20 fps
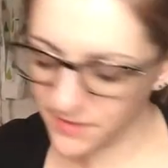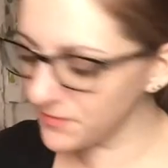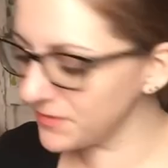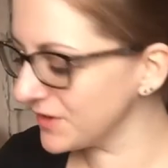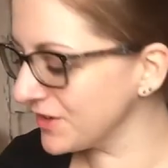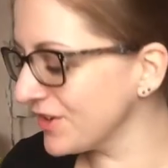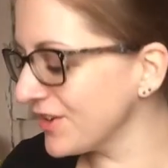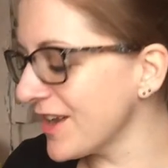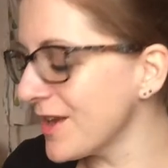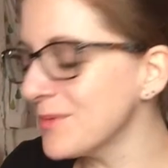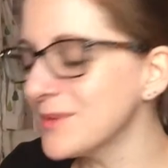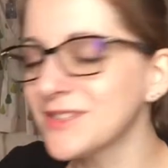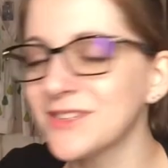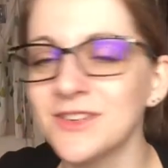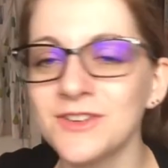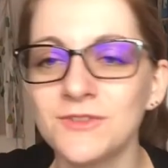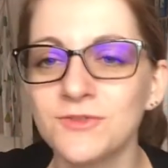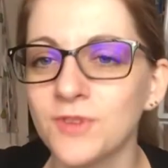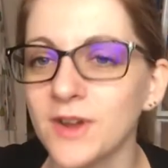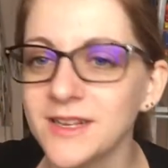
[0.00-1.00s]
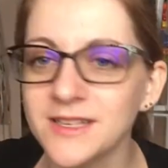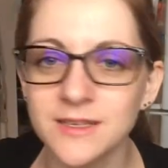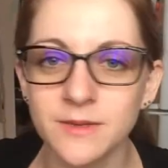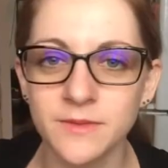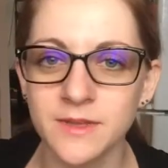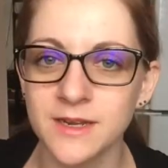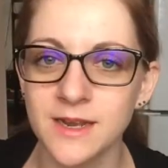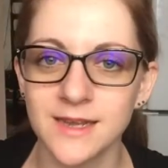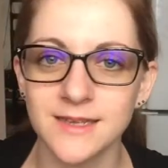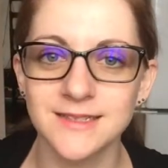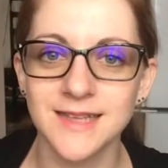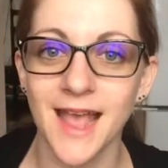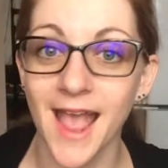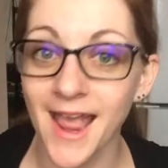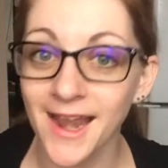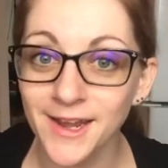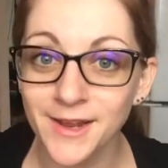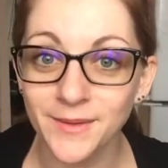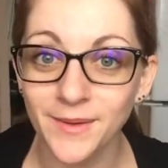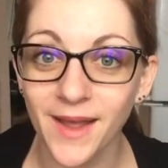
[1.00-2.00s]
I figured I was gonna write something nice
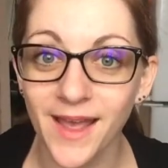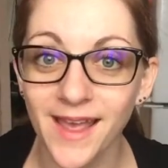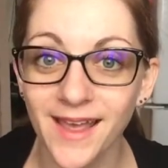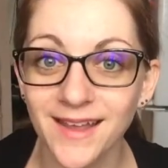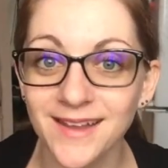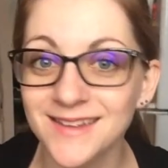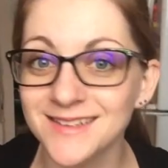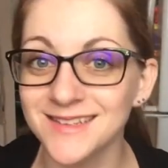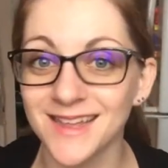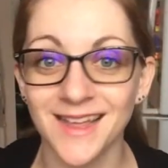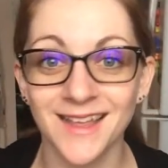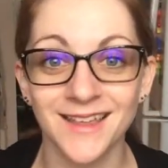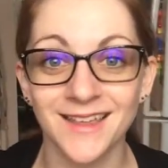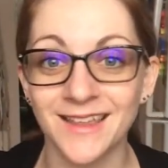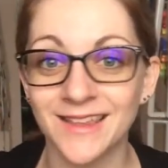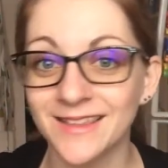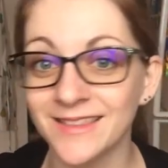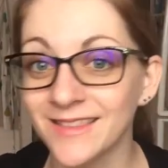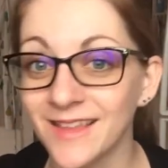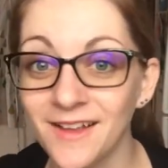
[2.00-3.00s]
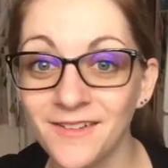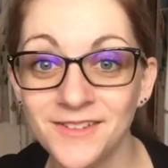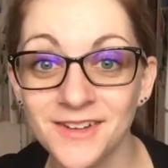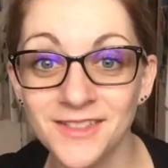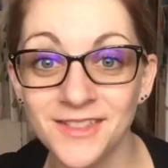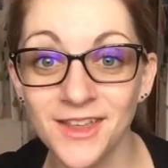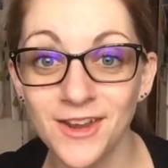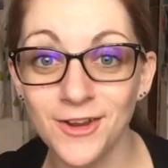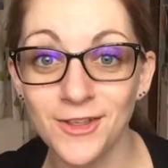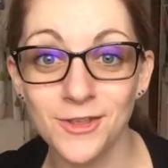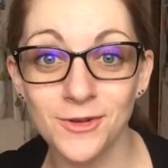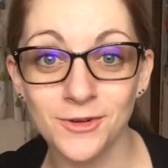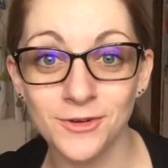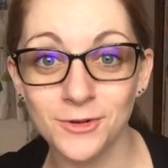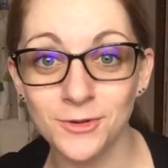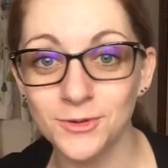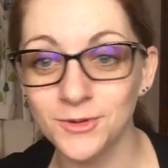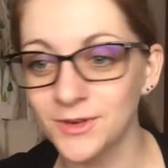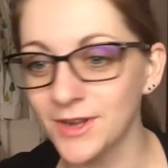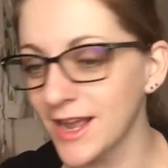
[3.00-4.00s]
anyway because I loved it there. They were
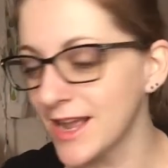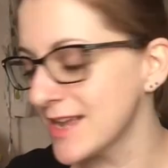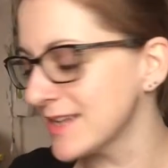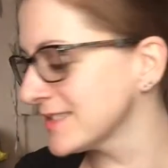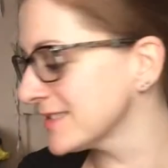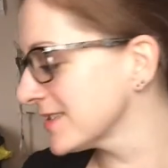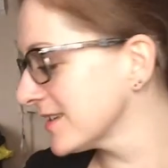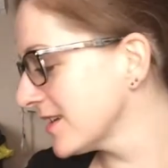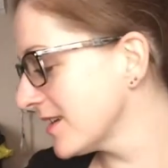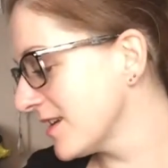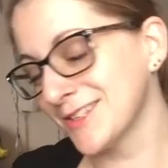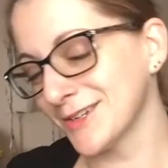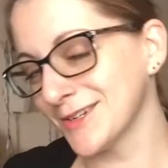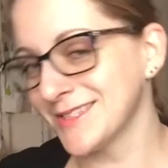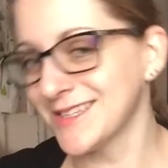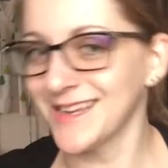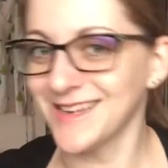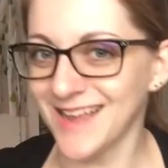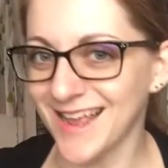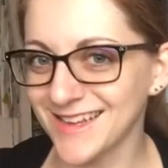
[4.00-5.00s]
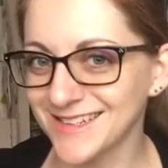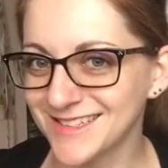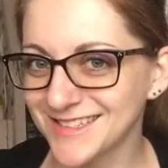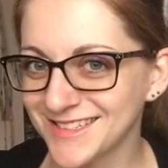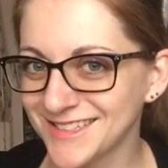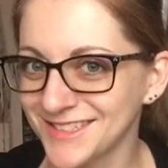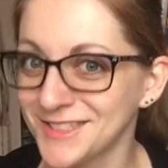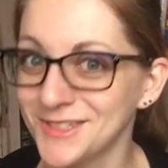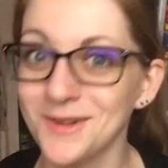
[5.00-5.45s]
cool guys. So I said yes.